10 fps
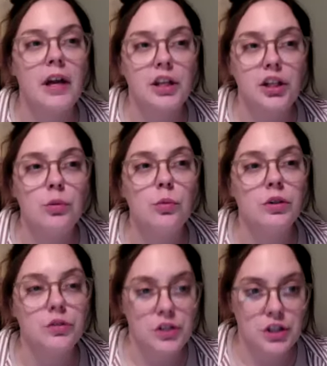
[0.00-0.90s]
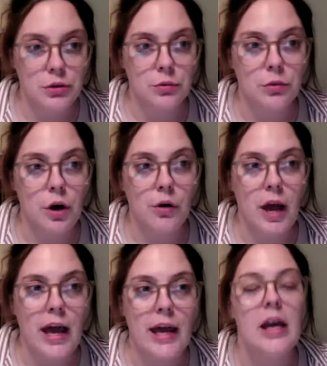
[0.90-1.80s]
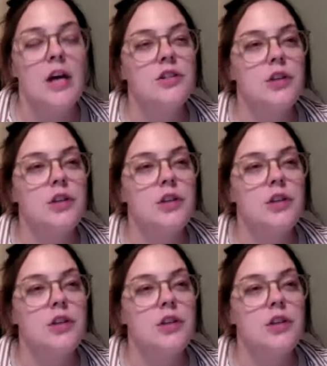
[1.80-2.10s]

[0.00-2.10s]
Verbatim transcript: and that you will do. Okay.